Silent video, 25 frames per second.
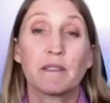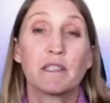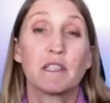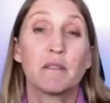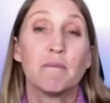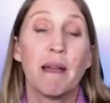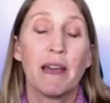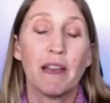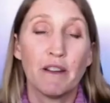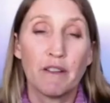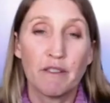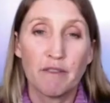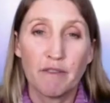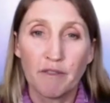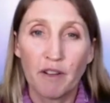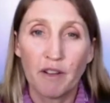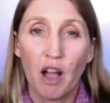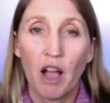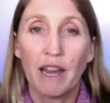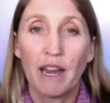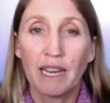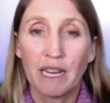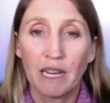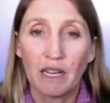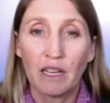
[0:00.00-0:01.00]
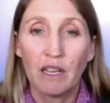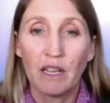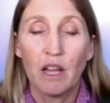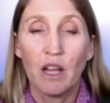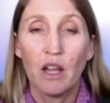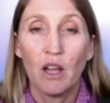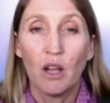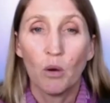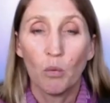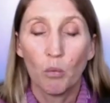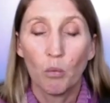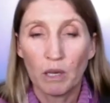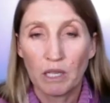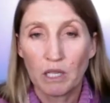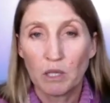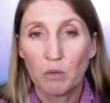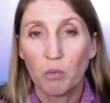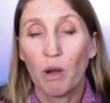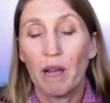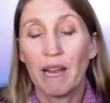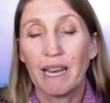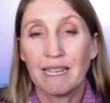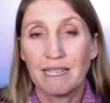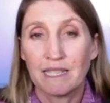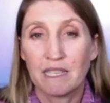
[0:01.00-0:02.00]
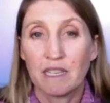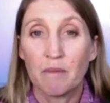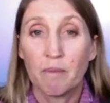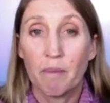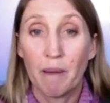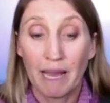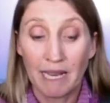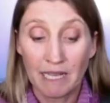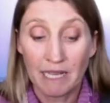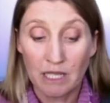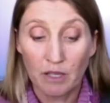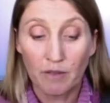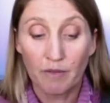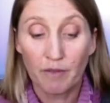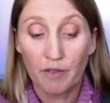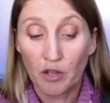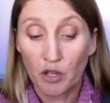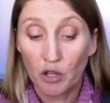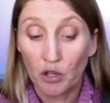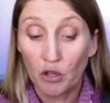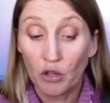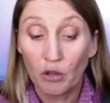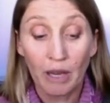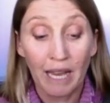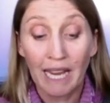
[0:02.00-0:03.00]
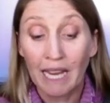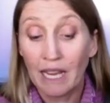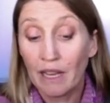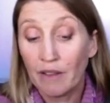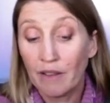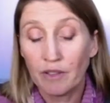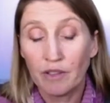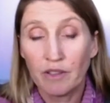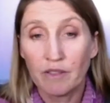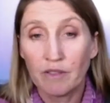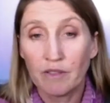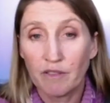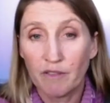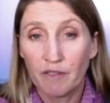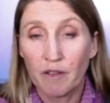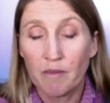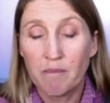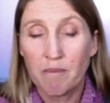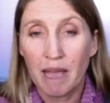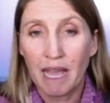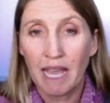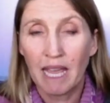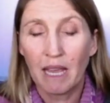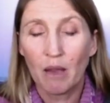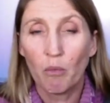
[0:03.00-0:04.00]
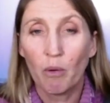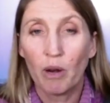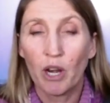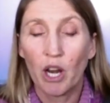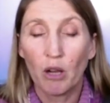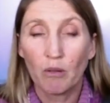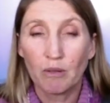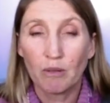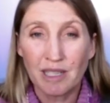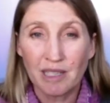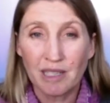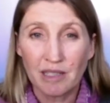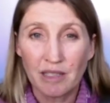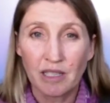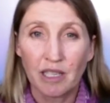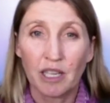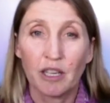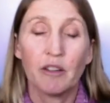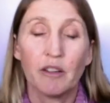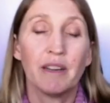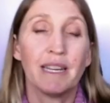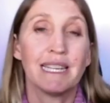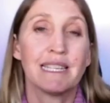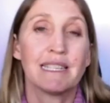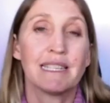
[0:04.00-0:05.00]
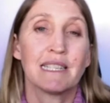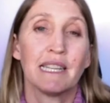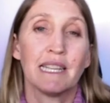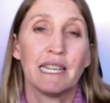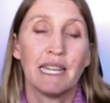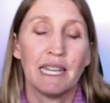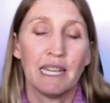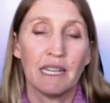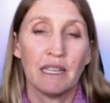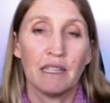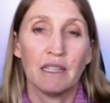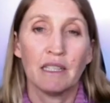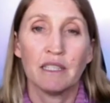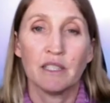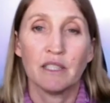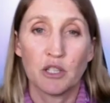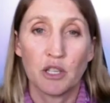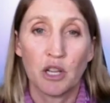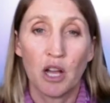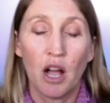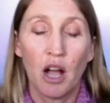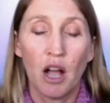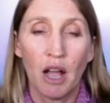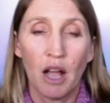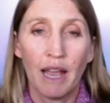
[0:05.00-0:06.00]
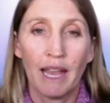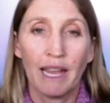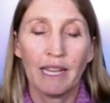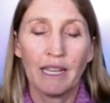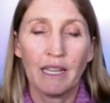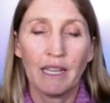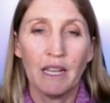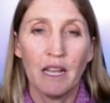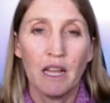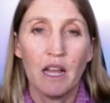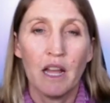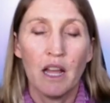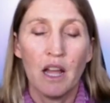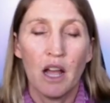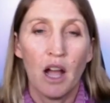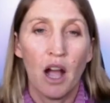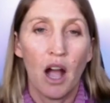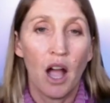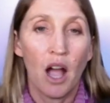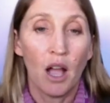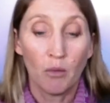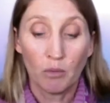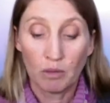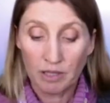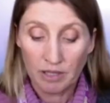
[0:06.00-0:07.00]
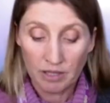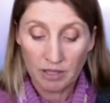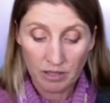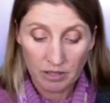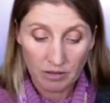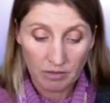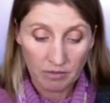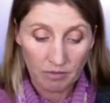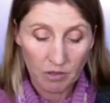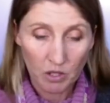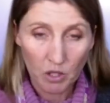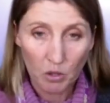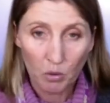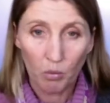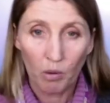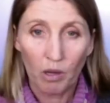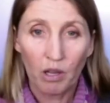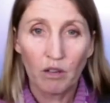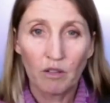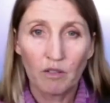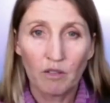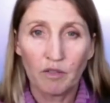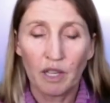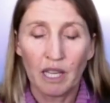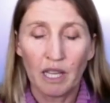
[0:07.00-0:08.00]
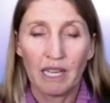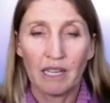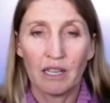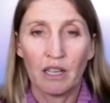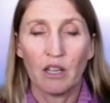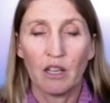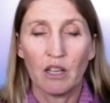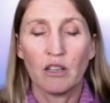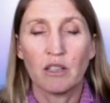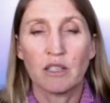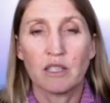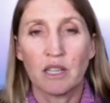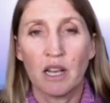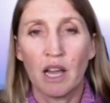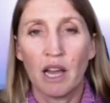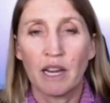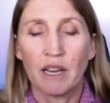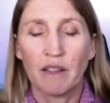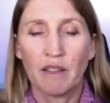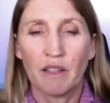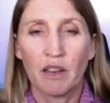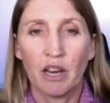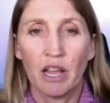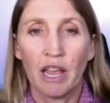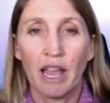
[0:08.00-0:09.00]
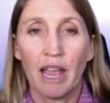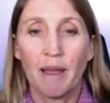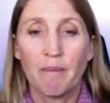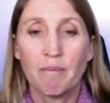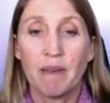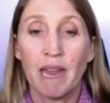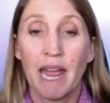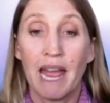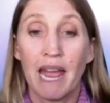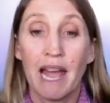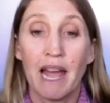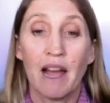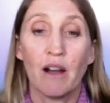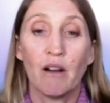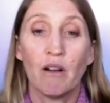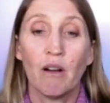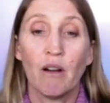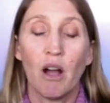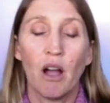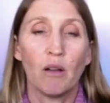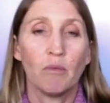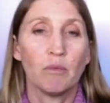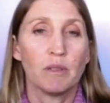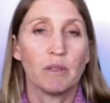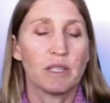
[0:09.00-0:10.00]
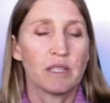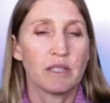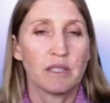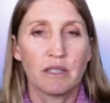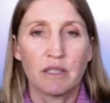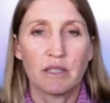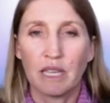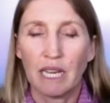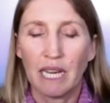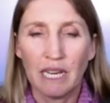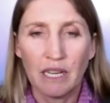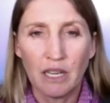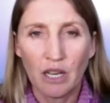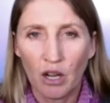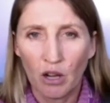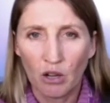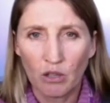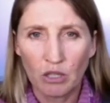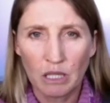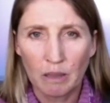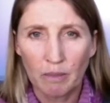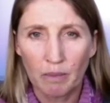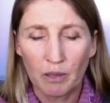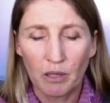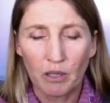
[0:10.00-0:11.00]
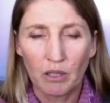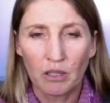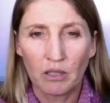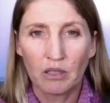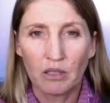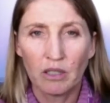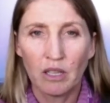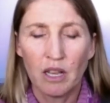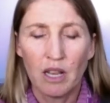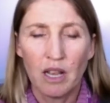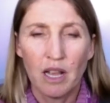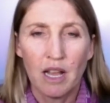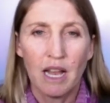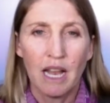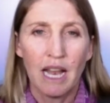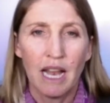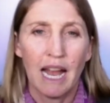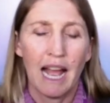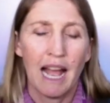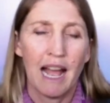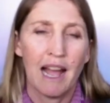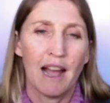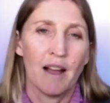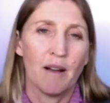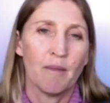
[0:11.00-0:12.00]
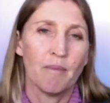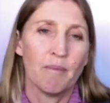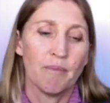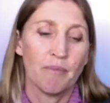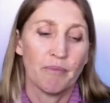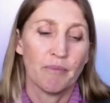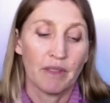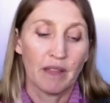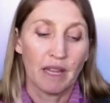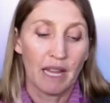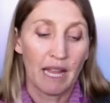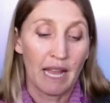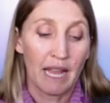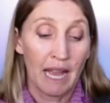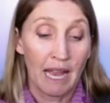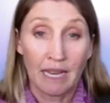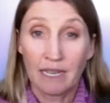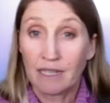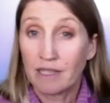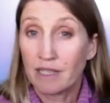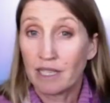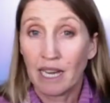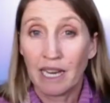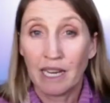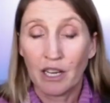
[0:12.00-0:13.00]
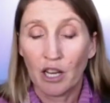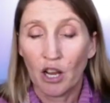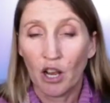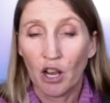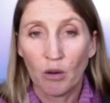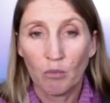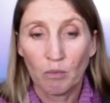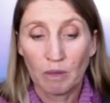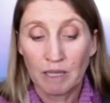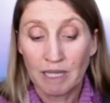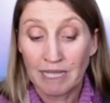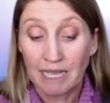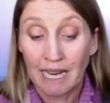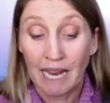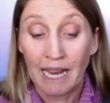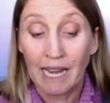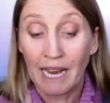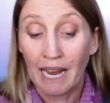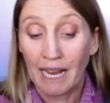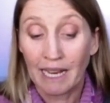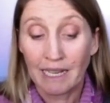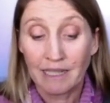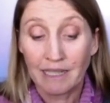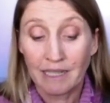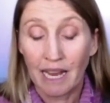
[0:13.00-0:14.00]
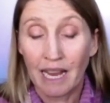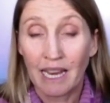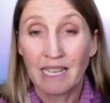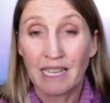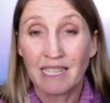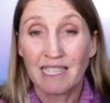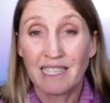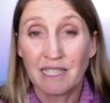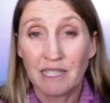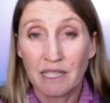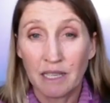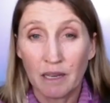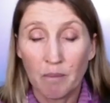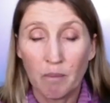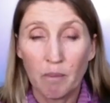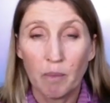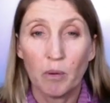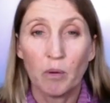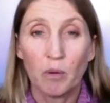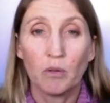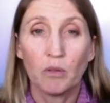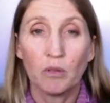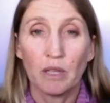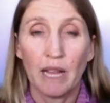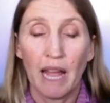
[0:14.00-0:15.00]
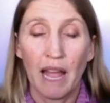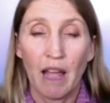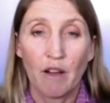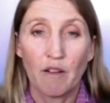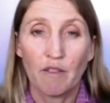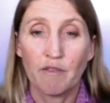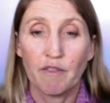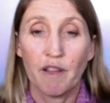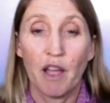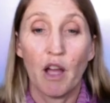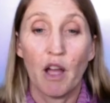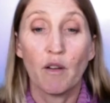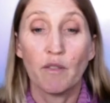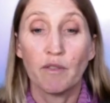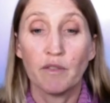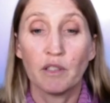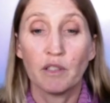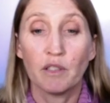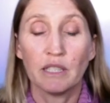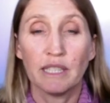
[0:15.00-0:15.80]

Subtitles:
a matter of finding which one is the best for you. Even for me, when I was seriously ill and dying, I was 12 kilos lighter than I am now. I was in hospital and sent home with Xanax, and a simple alfalfa